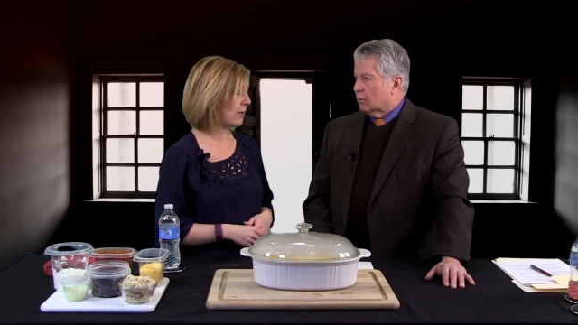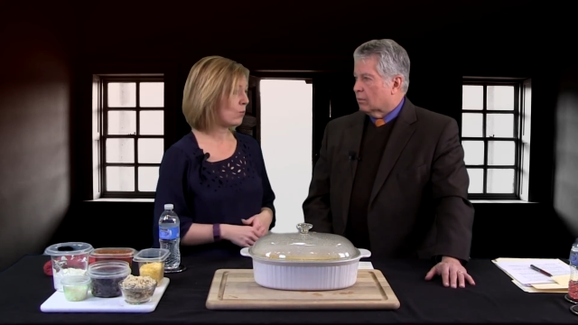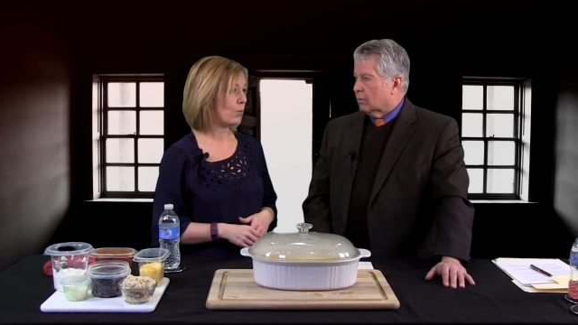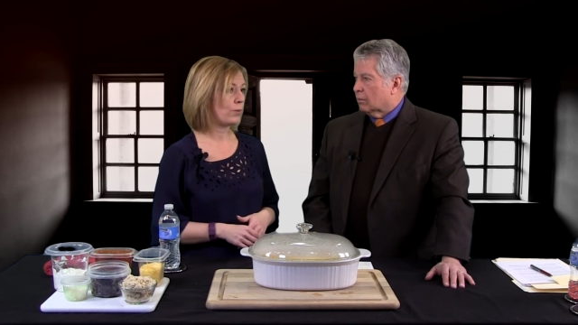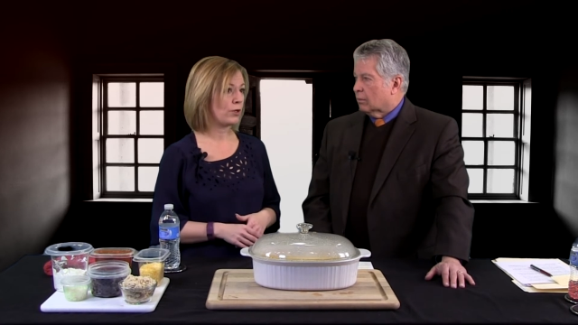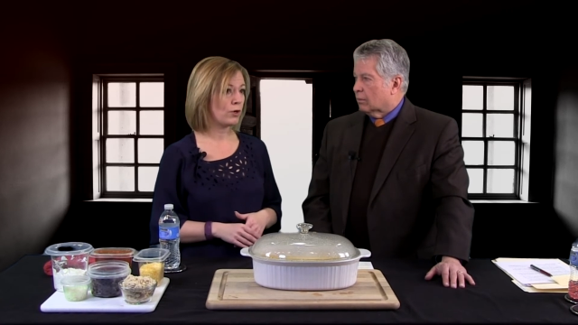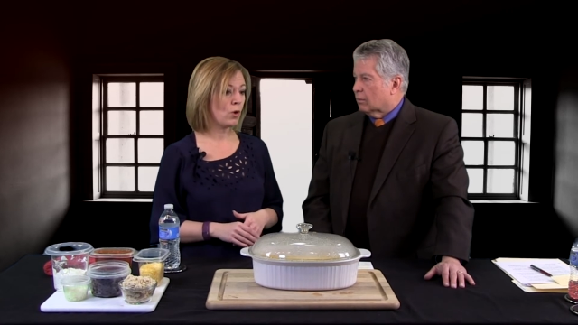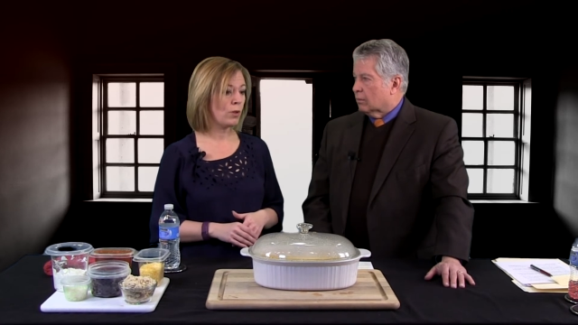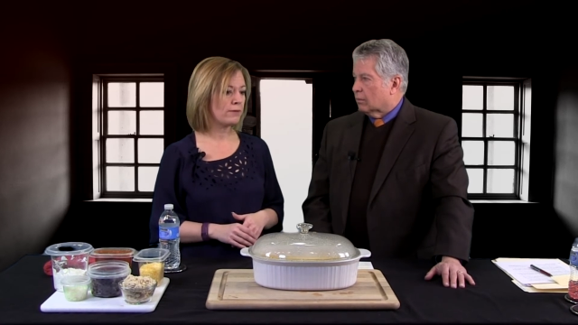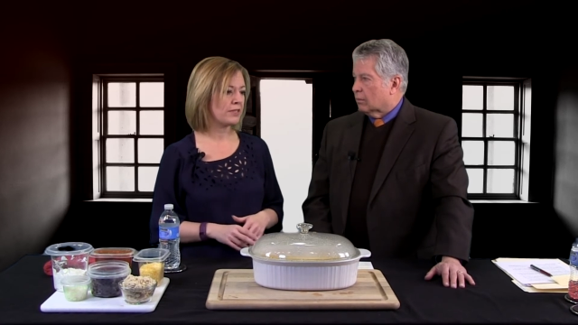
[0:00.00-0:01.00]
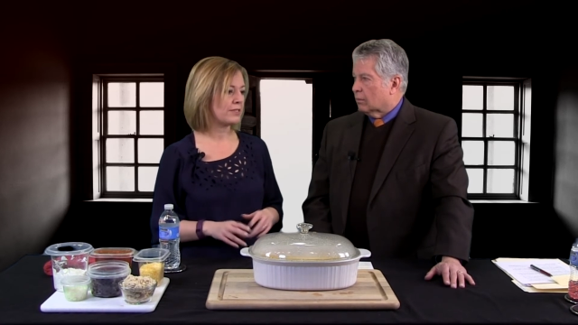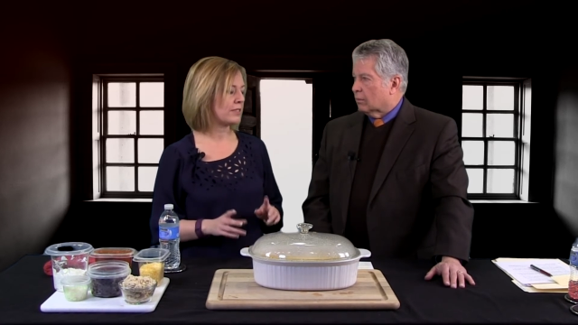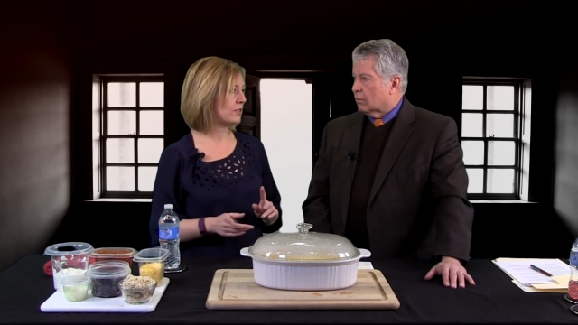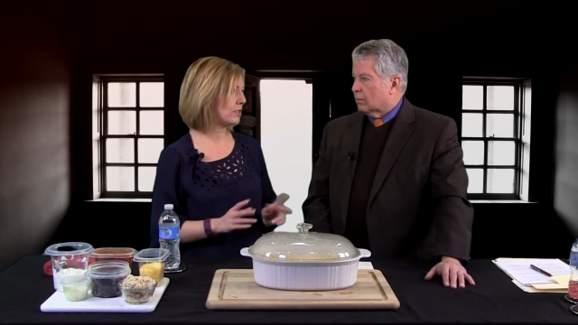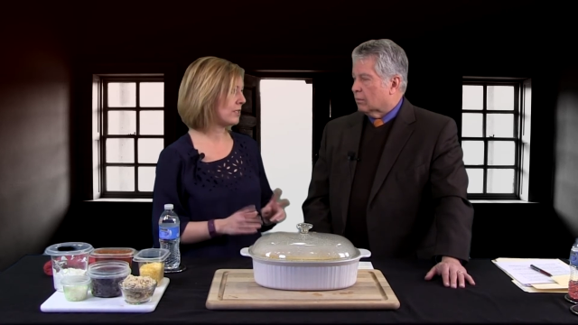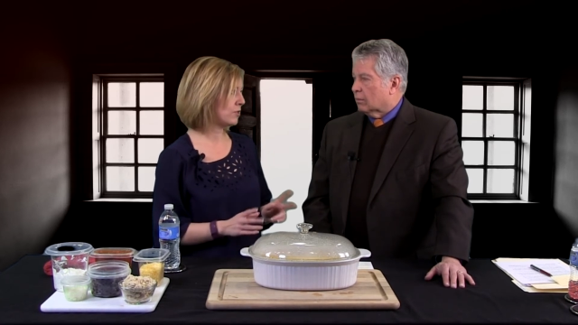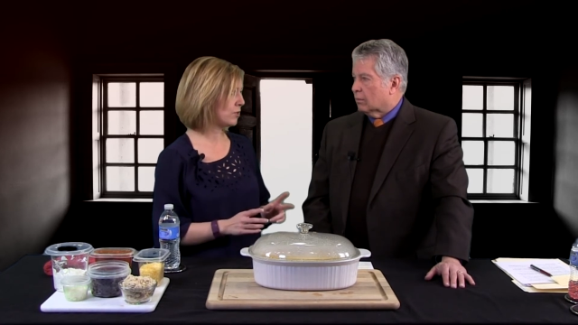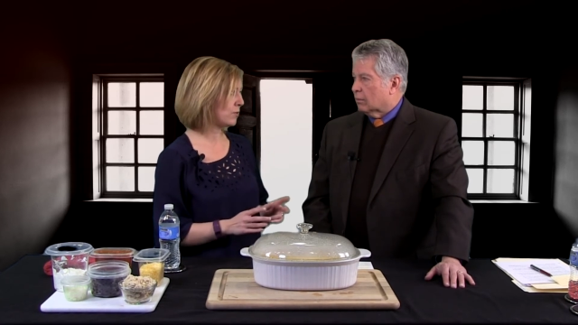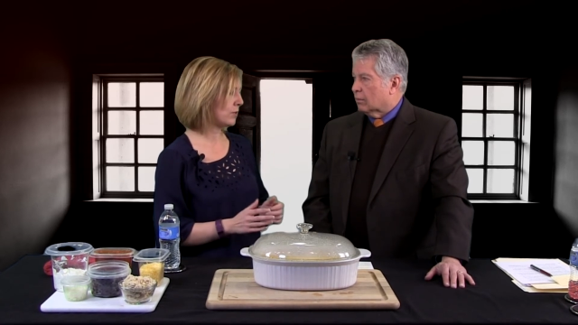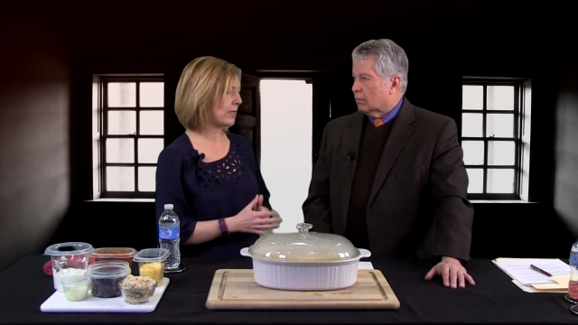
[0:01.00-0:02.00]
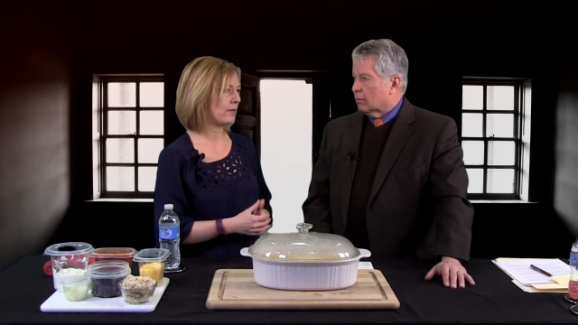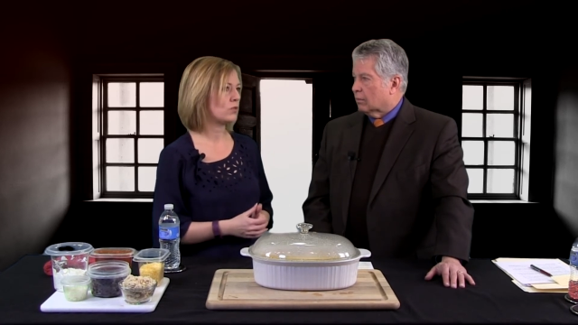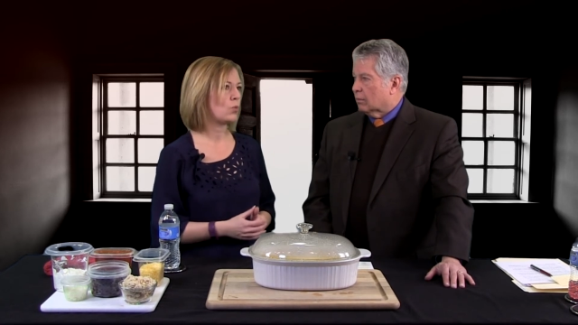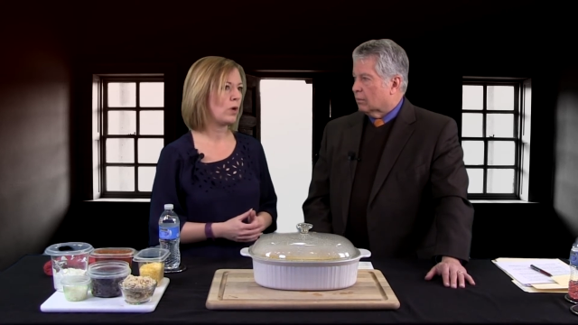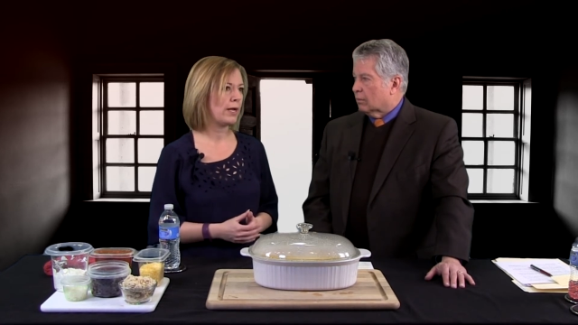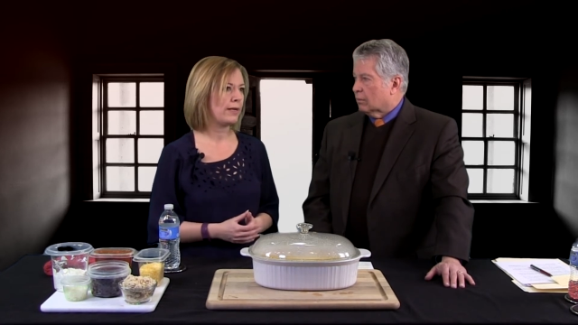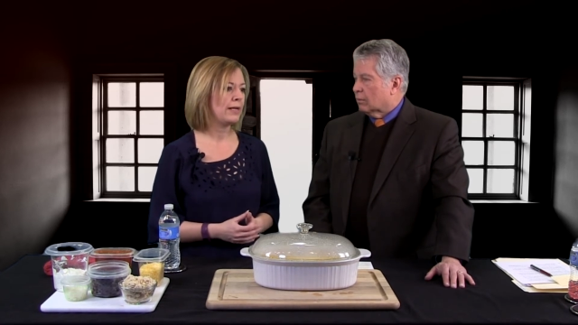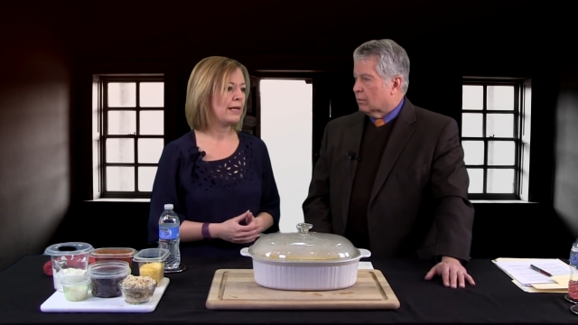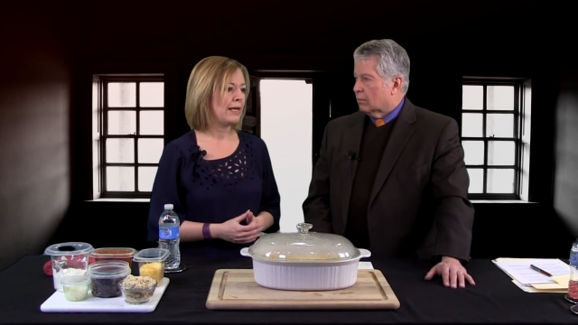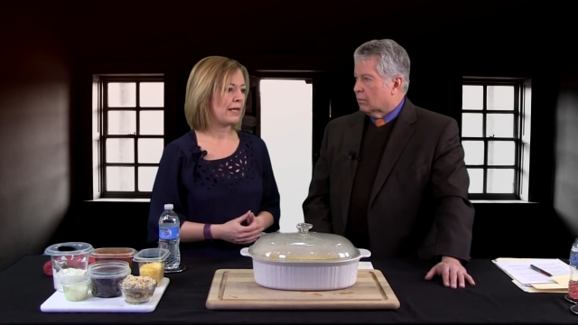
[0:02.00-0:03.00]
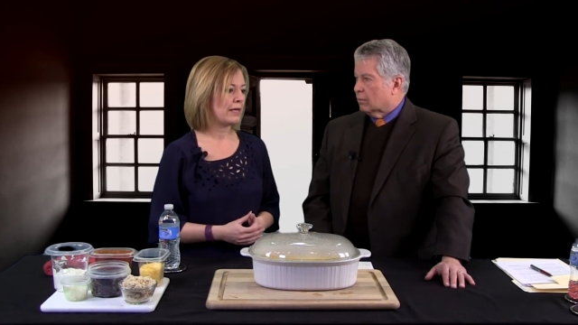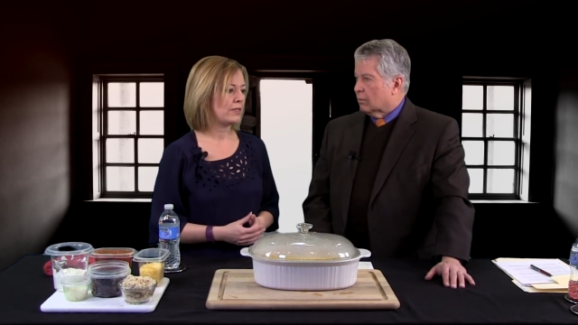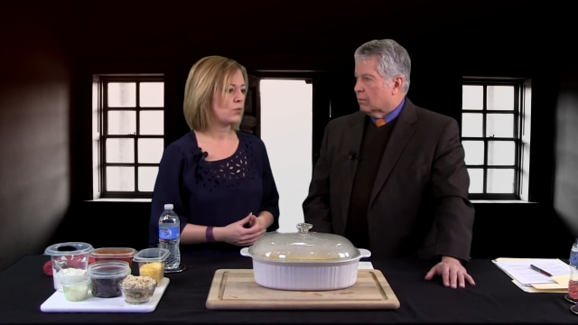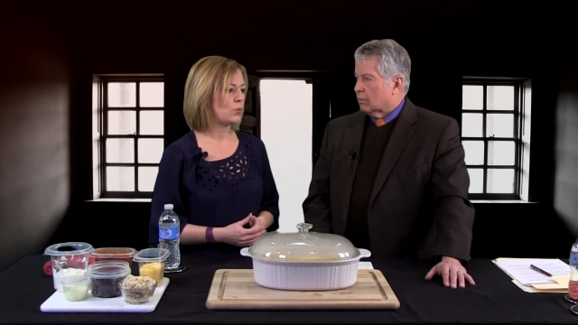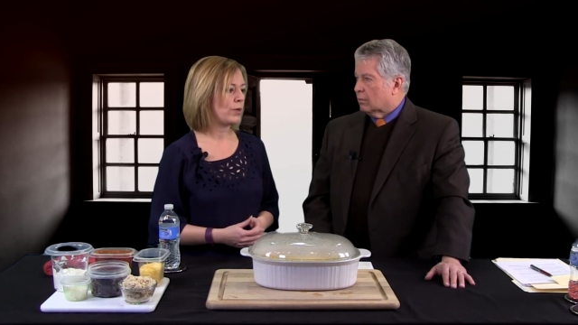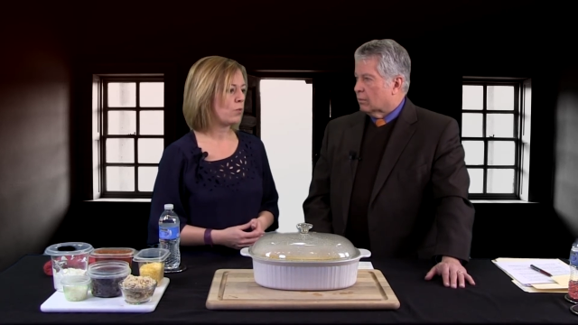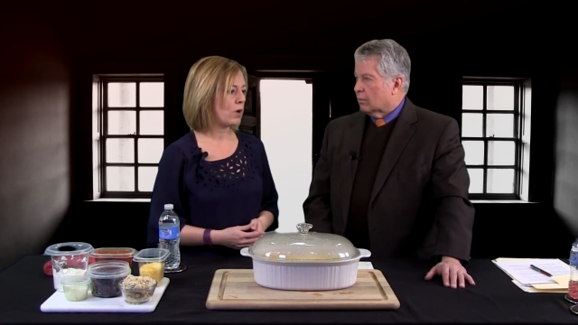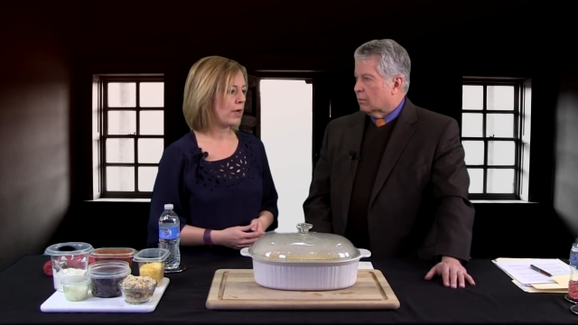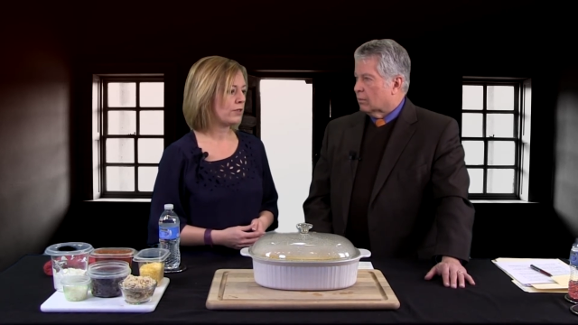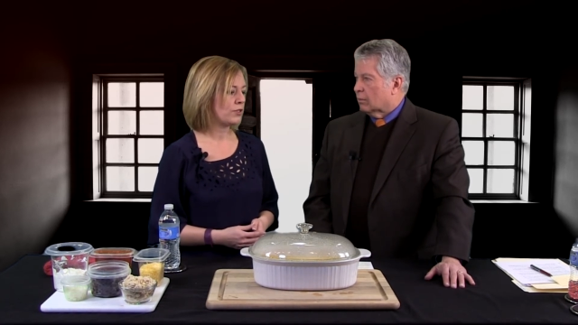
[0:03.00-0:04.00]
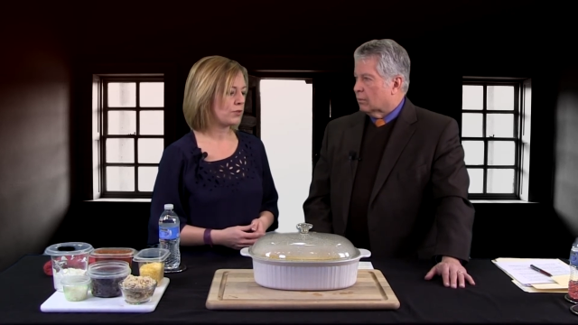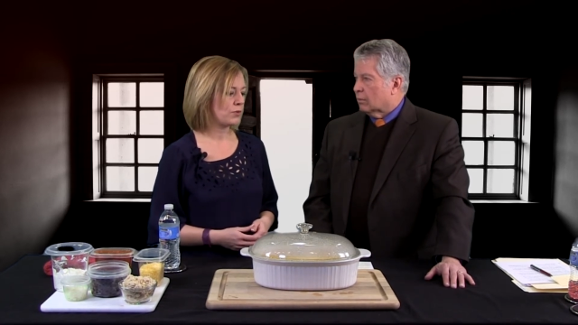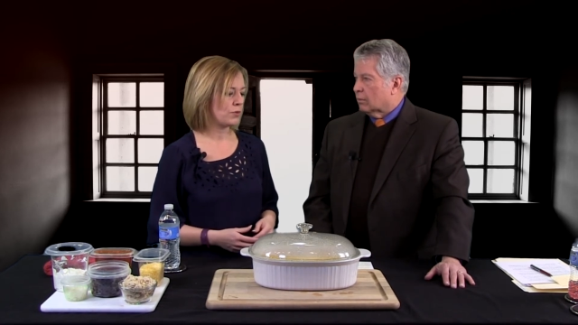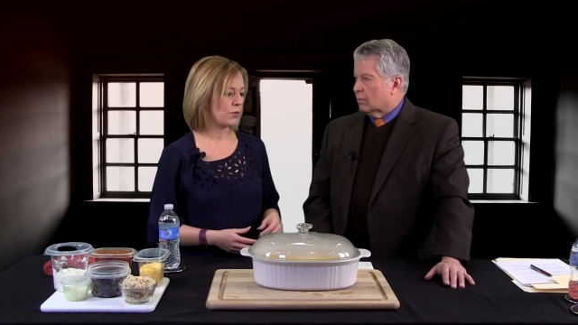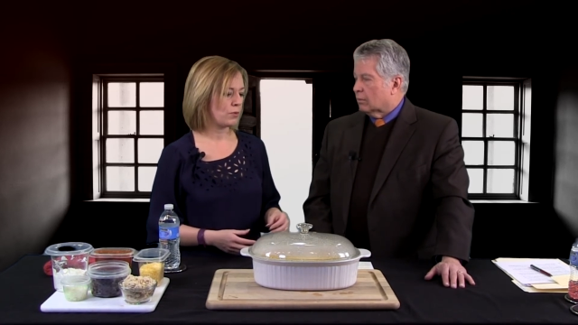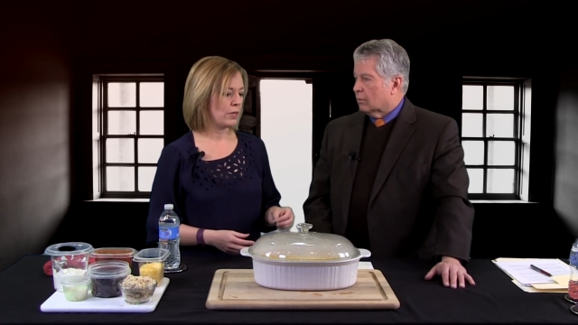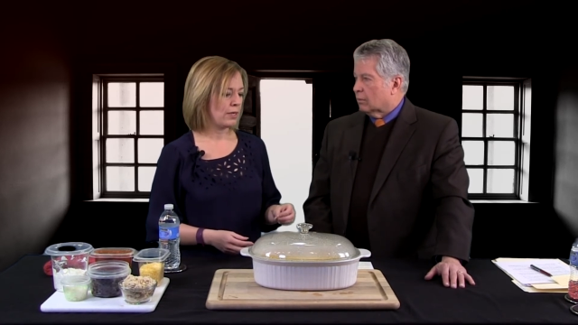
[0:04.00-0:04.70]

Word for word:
Speaker 1: And the goal of this is two things. One is we want to